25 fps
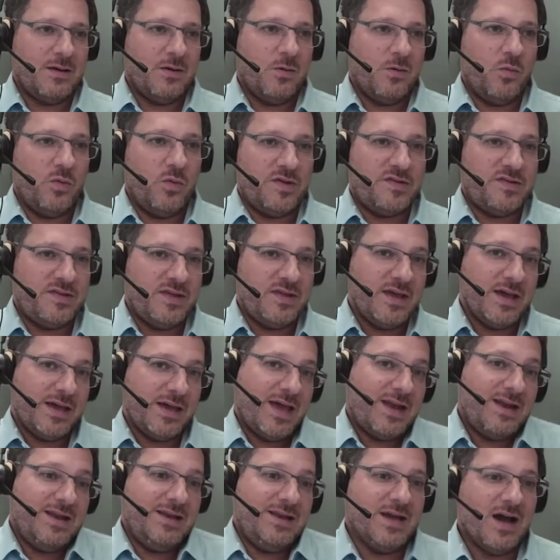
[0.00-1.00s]
We see
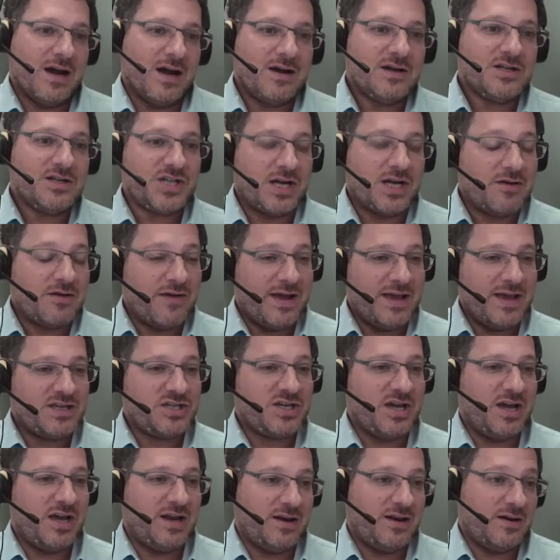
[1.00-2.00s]
again in younger
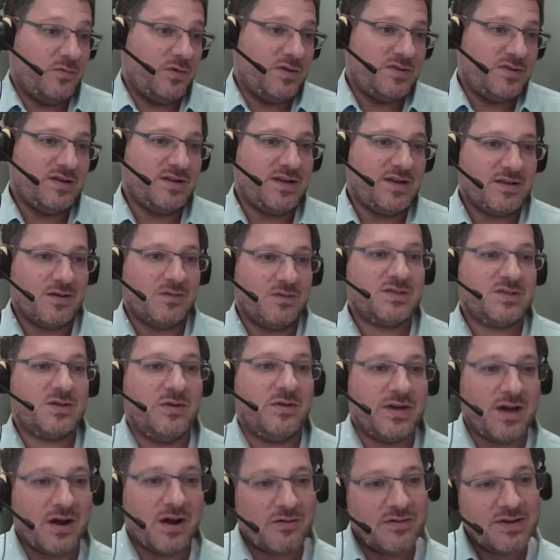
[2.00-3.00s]
generation, and we see that
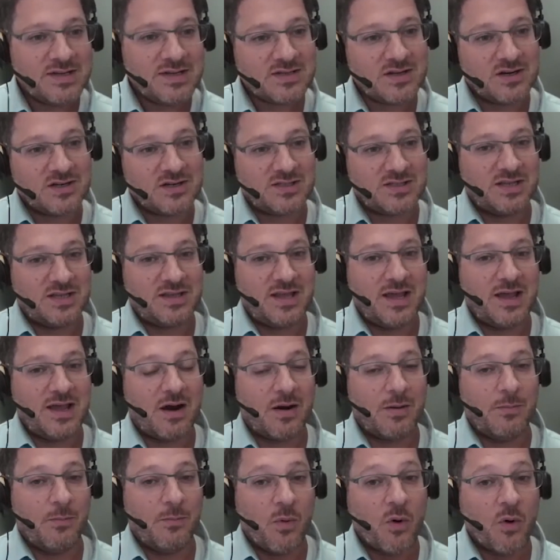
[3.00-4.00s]
also in our research, that they
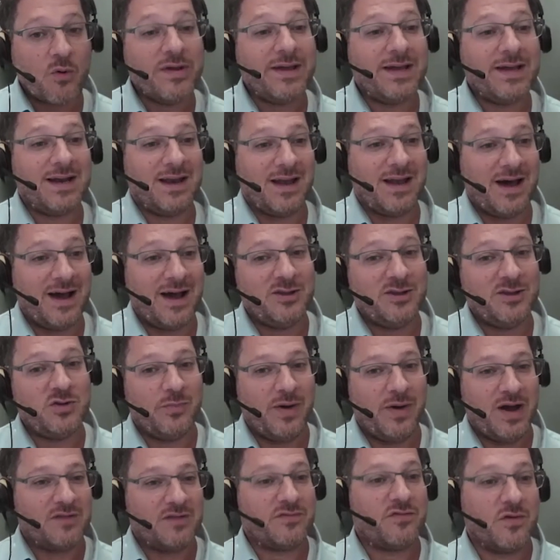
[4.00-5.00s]
are more inclined to
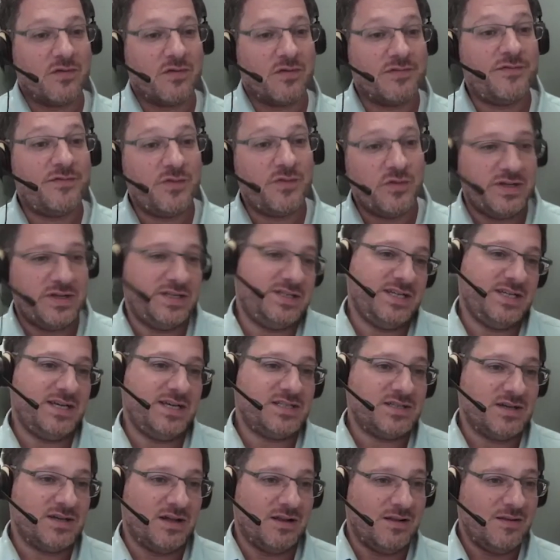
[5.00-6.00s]
buy for a fully
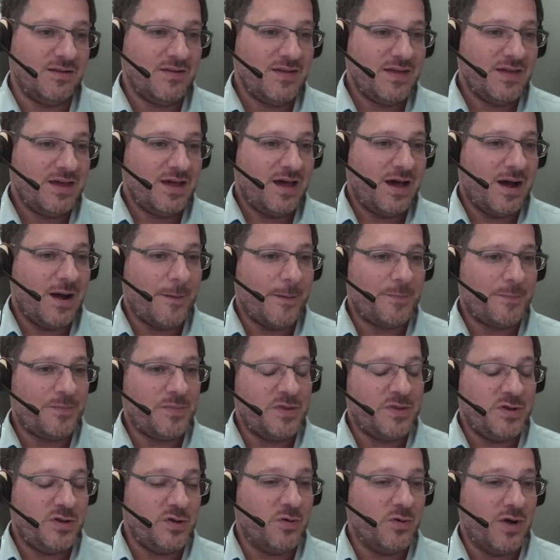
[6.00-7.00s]
digital
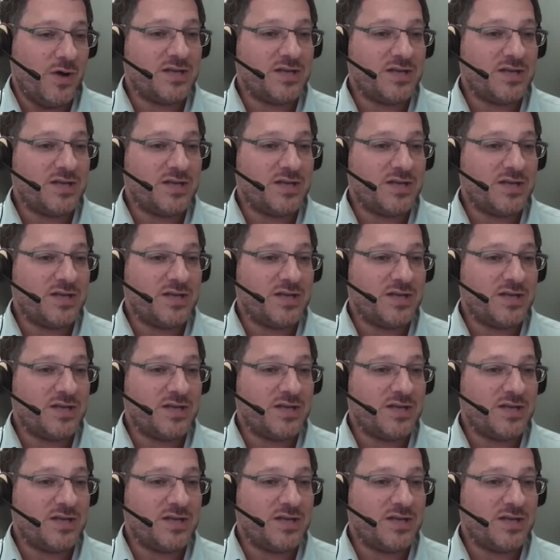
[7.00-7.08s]
new